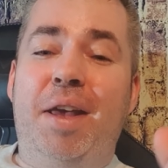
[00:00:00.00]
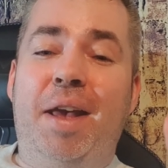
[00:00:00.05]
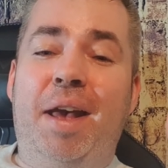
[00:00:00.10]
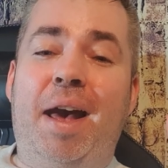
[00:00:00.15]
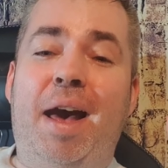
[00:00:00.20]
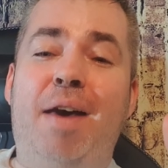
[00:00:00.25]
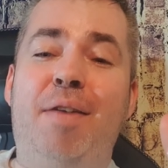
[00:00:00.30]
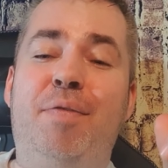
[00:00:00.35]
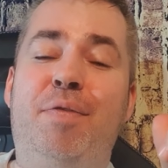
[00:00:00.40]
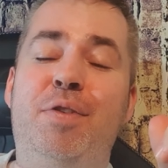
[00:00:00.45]

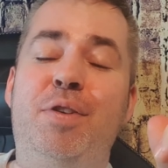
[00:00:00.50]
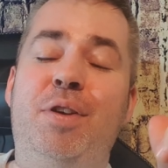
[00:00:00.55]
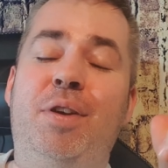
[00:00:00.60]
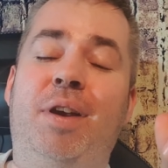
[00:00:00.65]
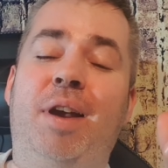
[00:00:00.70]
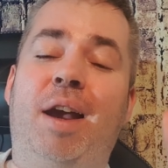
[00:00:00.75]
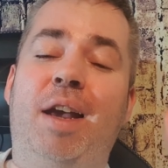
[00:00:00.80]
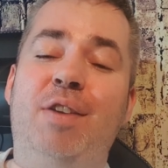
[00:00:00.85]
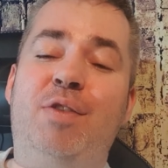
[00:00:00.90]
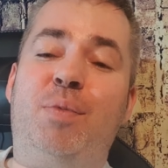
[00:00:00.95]
and for you
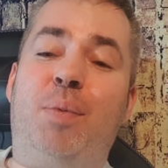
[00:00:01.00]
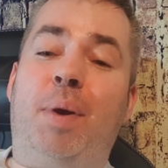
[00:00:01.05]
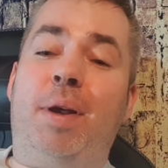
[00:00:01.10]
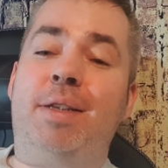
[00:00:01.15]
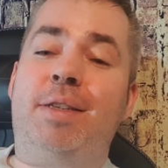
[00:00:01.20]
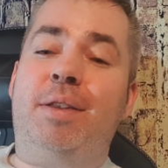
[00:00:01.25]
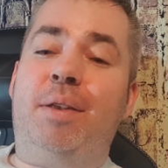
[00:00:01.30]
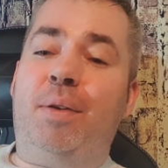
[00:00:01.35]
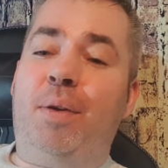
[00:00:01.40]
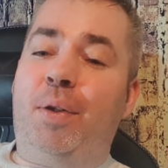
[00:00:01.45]
guys
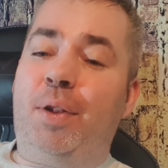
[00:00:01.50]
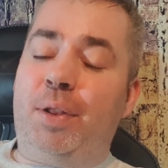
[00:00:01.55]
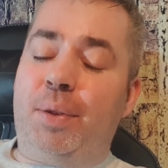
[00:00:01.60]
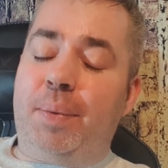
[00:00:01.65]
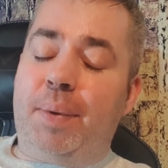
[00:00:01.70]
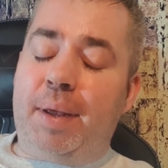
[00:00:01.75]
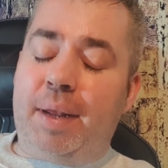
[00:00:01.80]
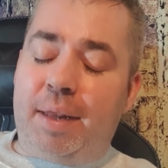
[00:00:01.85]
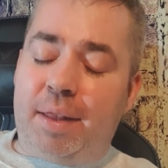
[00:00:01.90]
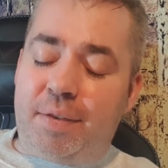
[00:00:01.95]
watching it all the
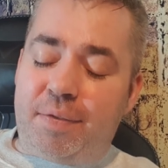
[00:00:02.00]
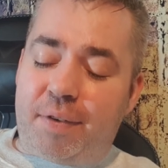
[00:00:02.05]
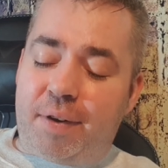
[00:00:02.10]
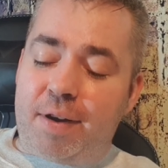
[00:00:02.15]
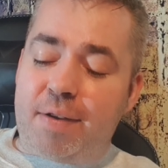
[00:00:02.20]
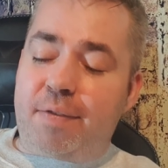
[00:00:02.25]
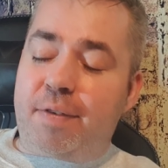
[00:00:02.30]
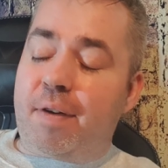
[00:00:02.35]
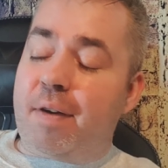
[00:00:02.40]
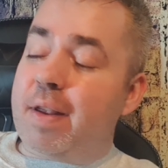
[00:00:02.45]
way to the
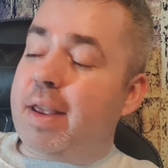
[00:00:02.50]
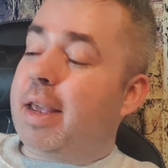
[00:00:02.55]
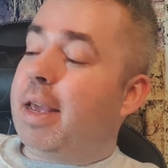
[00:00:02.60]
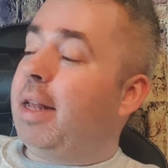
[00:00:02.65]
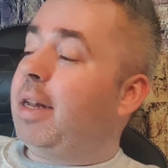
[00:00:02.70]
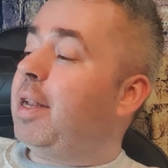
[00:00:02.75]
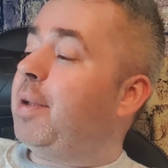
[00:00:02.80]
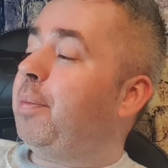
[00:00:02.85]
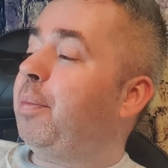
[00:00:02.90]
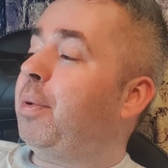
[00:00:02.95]
very very
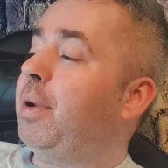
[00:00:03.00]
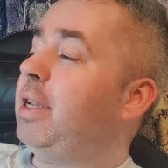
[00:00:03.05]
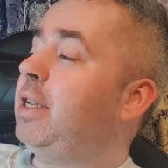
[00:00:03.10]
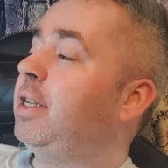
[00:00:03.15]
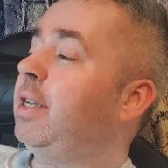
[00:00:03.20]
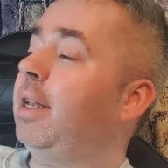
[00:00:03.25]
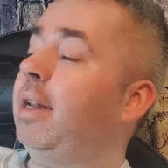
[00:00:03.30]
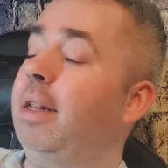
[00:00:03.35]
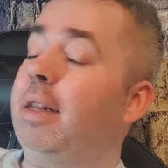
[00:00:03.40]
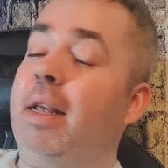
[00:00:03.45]
end. I
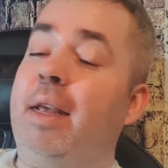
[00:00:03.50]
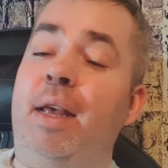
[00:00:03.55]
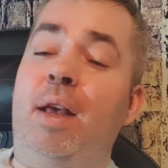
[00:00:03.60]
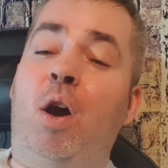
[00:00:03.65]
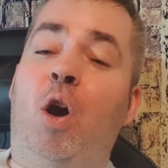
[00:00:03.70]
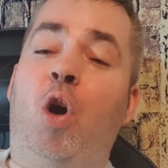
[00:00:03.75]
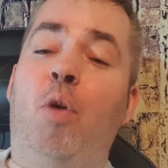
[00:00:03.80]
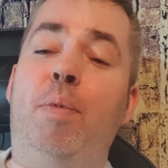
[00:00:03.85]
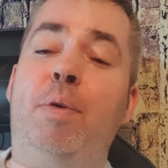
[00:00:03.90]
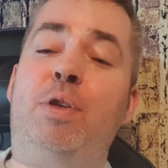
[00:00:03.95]
appreciate it.
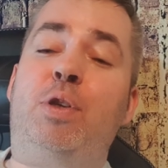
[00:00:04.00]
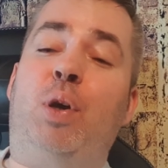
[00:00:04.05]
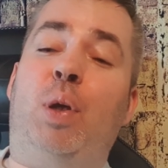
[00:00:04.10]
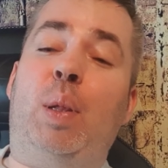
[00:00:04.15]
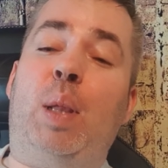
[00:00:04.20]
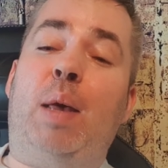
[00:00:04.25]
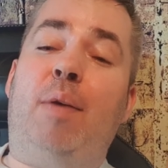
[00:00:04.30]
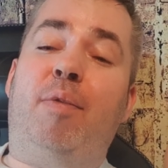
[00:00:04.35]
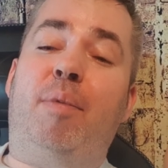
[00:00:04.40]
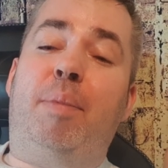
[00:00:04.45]
Hope you
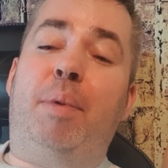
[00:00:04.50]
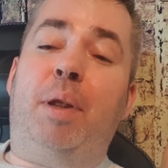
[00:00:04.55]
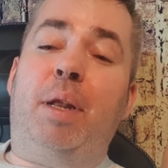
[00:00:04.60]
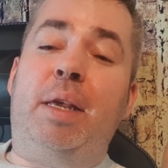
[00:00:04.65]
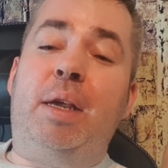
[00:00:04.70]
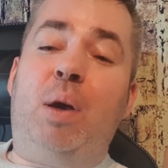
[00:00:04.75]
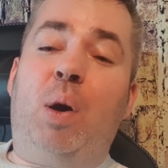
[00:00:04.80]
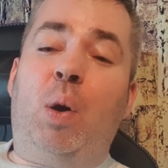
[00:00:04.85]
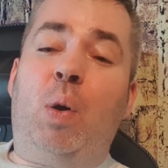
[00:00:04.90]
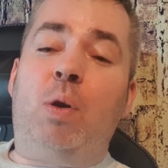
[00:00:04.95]
all have a
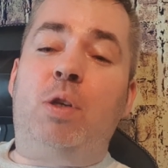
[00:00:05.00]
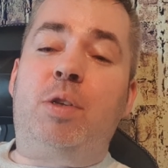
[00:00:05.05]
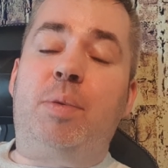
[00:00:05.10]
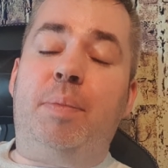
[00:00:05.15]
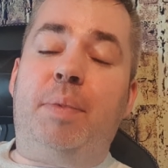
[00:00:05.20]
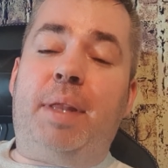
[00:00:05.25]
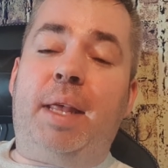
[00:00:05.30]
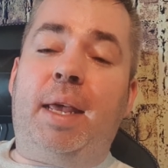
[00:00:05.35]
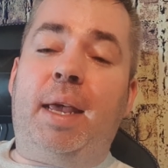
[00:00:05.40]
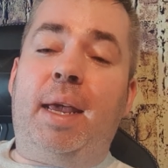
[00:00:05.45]
bloody awesome
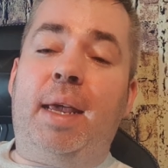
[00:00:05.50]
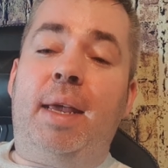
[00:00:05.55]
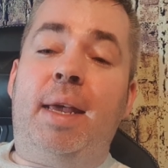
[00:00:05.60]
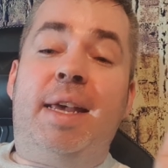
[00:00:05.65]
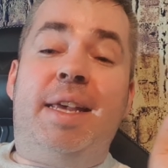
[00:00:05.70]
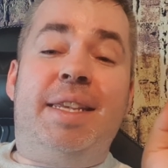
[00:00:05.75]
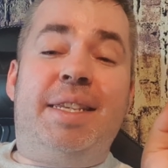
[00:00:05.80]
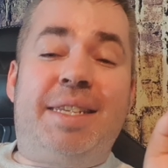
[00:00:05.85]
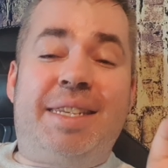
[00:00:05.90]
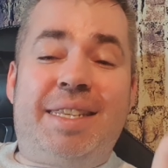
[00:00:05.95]
day.
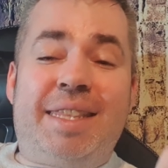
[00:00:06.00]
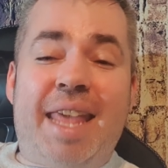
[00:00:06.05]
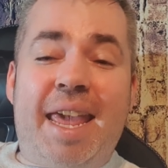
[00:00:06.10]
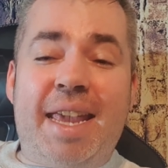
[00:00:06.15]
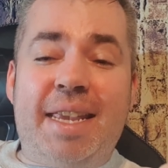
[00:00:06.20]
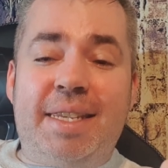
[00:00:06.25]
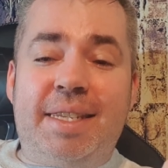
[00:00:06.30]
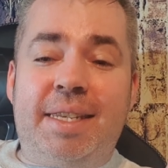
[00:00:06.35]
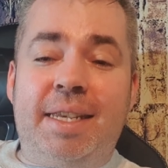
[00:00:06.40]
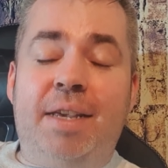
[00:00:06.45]

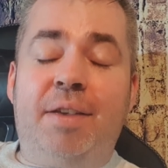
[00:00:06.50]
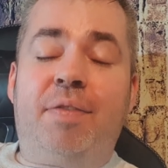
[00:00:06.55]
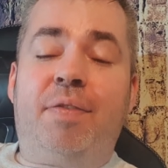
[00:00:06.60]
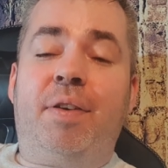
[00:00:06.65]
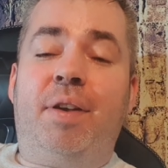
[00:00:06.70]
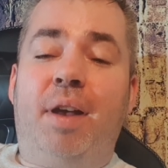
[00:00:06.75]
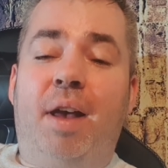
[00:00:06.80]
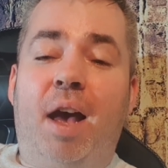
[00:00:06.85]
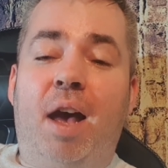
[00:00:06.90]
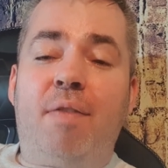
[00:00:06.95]
Stay safe,
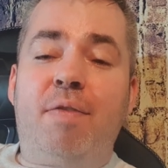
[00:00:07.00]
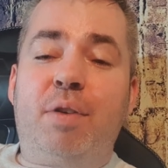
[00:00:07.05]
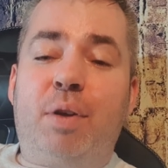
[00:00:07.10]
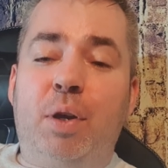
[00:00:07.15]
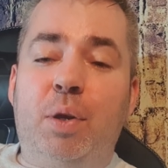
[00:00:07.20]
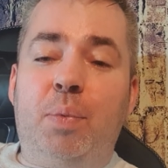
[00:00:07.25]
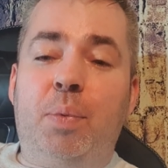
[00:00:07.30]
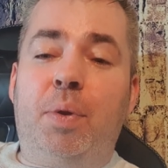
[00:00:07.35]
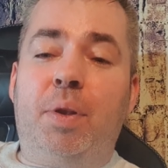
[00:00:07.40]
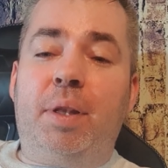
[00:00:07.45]
have a
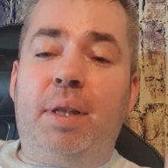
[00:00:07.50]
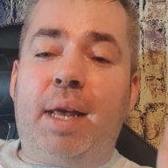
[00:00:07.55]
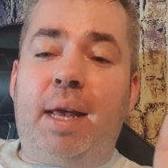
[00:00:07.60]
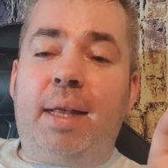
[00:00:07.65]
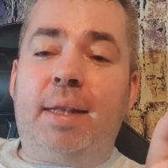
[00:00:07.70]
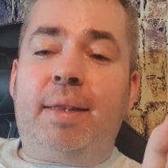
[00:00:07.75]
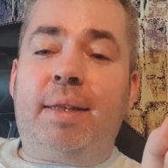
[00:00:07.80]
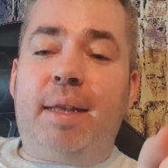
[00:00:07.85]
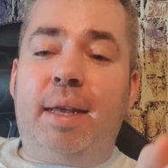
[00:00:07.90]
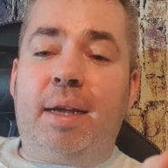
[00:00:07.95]
good one,
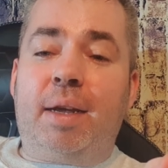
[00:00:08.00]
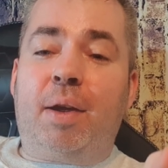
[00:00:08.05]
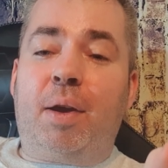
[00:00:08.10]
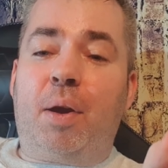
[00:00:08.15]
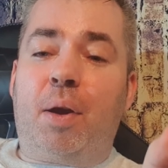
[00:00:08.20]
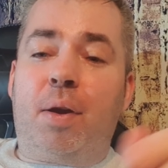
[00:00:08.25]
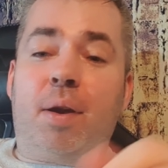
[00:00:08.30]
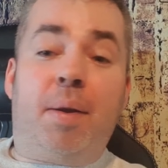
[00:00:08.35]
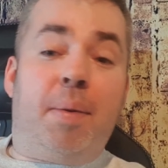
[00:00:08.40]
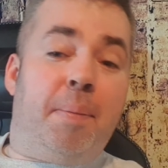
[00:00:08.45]
and take
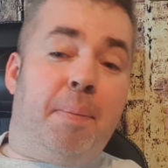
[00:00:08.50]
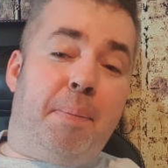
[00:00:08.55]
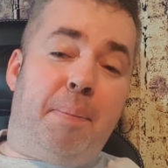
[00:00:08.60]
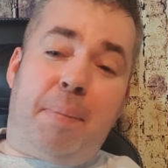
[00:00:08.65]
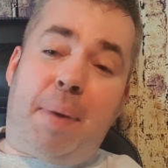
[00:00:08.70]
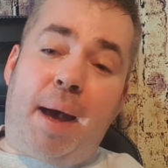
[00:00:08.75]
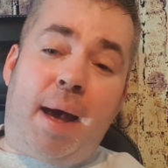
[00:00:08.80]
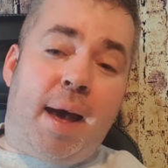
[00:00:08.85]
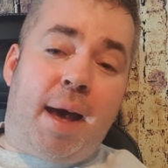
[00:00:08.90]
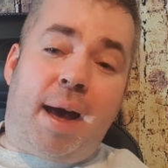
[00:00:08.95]
care.
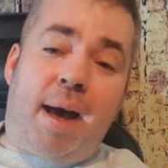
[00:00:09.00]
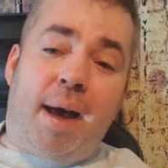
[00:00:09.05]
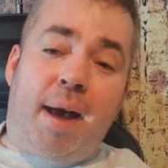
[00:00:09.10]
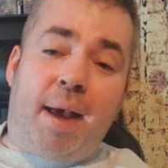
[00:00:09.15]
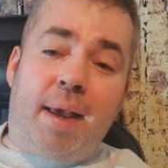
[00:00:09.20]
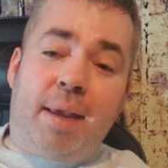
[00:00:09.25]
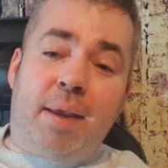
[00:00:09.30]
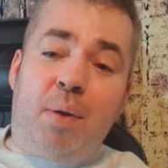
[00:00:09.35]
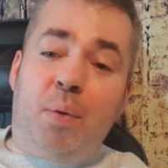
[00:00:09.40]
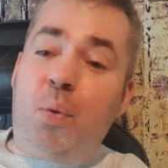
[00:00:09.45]

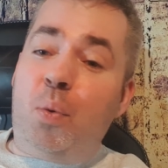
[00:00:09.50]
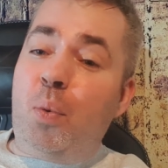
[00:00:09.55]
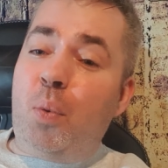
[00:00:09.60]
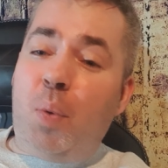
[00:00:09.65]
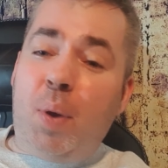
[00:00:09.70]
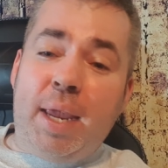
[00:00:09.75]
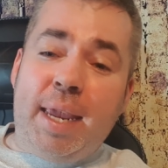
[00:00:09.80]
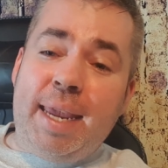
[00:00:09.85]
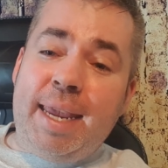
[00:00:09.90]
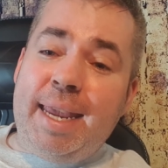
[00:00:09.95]
Bye.
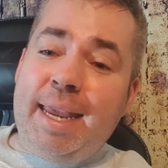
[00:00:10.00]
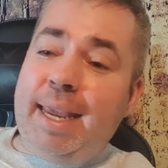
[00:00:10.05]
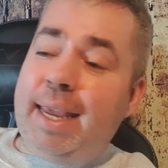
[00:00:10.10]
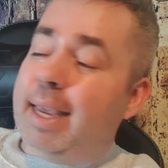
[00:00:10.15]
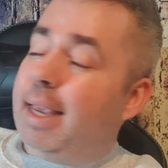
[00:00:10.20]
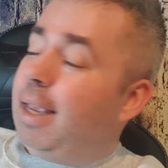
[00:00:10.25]
Wee.